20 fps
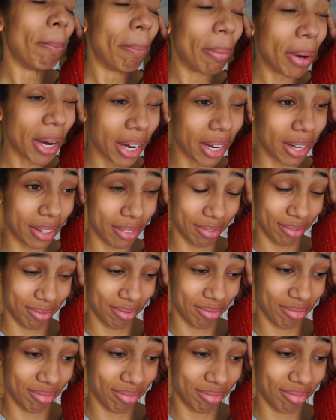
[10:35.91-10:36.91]
But
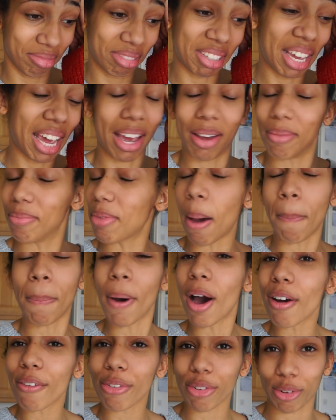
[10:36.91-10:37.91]
yeah,
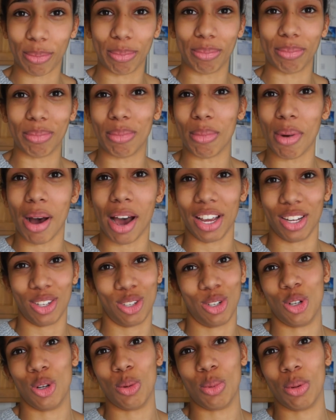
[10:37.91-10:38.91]
apart from my
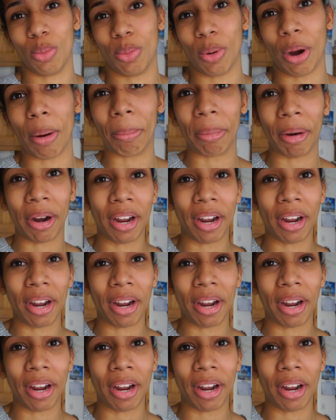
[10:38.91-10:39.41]
stupid prep